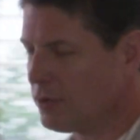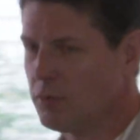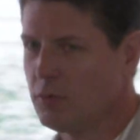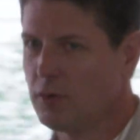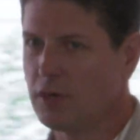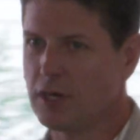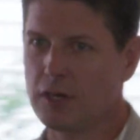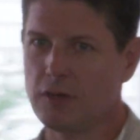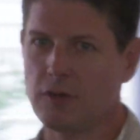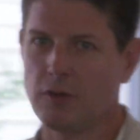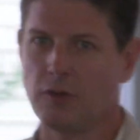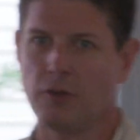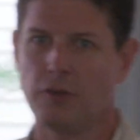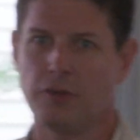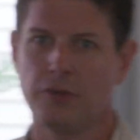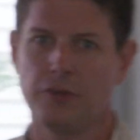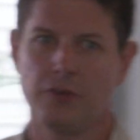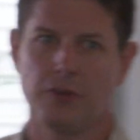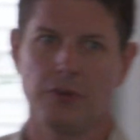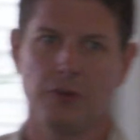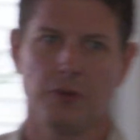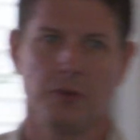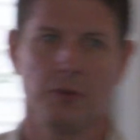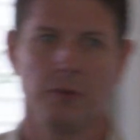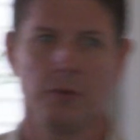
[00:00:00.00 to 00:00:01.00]
critical
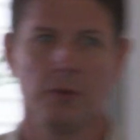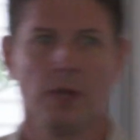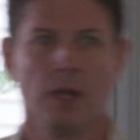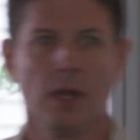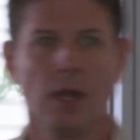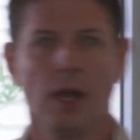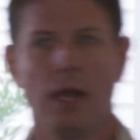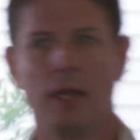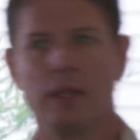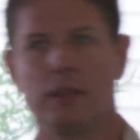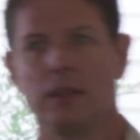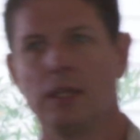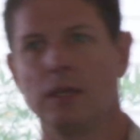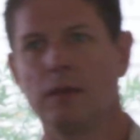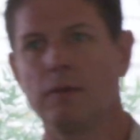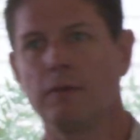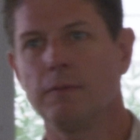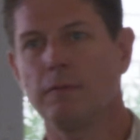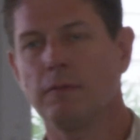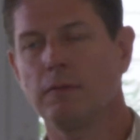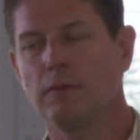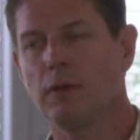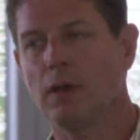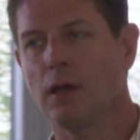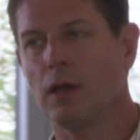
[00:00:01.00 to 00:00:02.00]
to, I think,
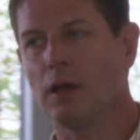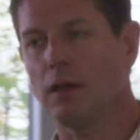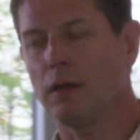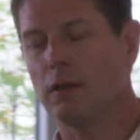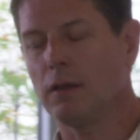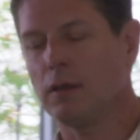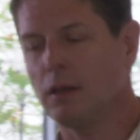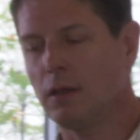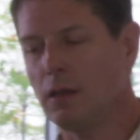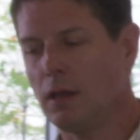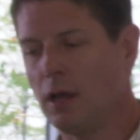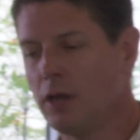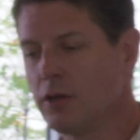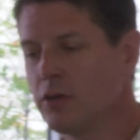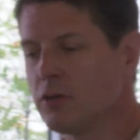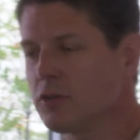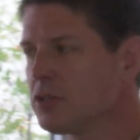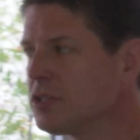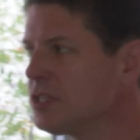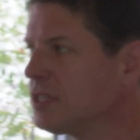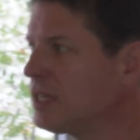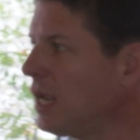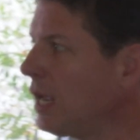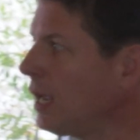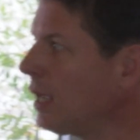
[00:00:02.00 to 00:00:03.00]

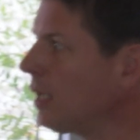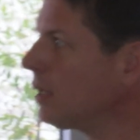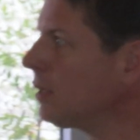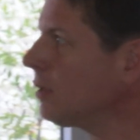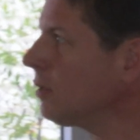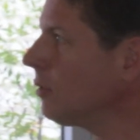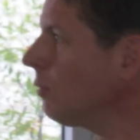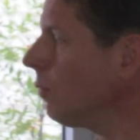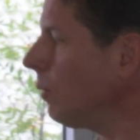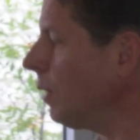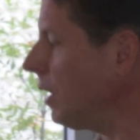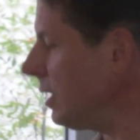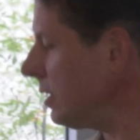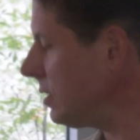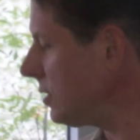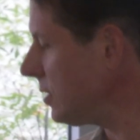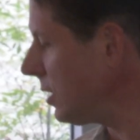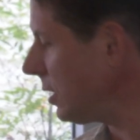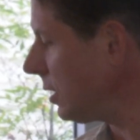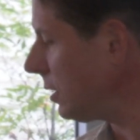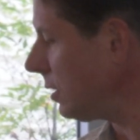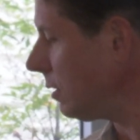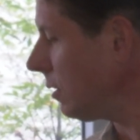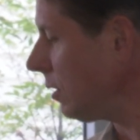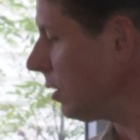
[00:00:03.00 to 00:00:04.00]
understand the ways
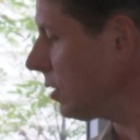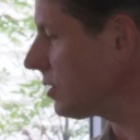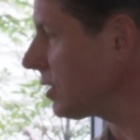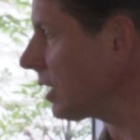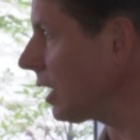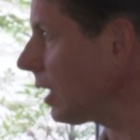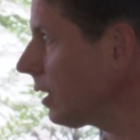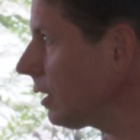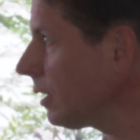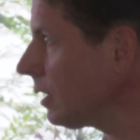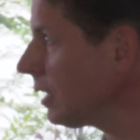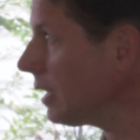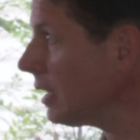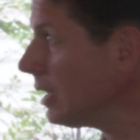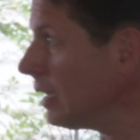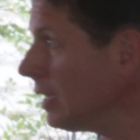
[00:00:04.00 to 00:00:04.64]
that causality